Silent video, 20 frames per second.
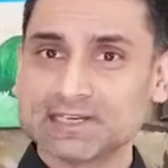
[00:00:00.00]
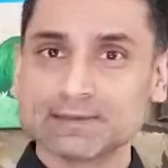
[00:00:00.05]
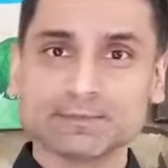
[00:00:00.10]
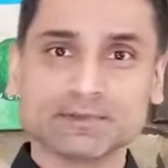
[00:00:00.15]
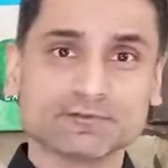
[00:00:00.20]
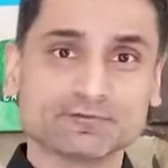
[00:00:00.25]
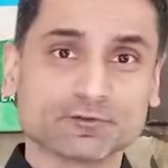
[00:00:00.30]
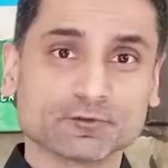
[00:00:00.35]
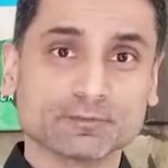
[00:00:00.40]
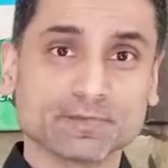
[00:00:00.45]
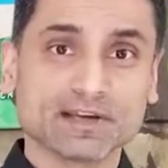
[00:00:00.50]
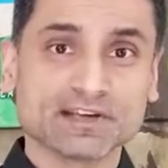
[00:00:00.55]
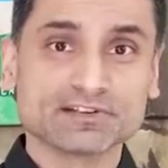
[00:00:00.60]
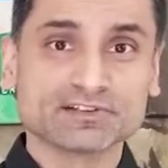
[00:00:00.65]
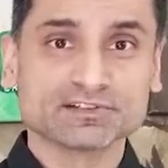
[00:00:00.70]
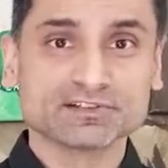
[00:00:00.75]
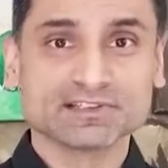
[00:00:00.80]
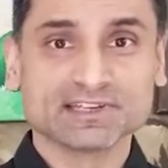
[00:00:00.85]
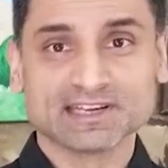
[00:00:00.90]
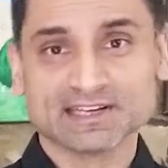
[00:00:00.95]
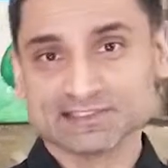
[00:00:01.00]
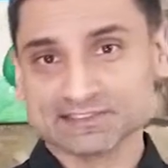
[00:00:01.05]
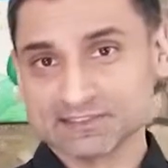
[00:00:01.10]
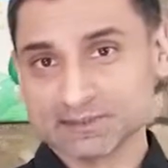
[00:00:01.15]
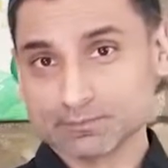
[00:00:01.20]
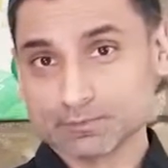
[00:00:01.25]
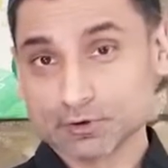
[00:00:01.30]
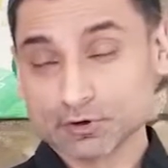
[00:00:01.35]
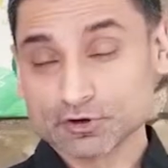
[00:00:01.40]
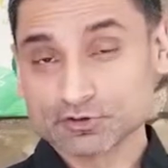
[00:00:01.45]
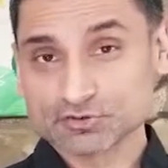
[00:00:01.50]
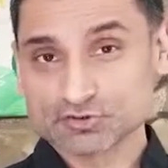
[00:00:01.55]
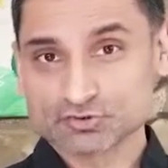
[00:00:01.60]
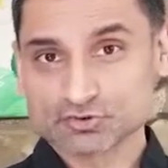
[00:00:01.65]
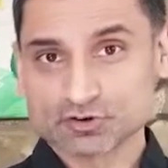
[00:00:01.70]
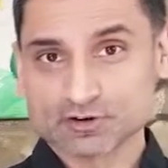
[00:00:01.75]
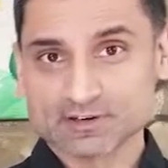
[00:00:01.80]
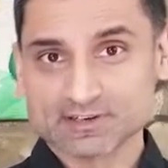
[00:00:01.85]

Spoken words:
information as a bar chart,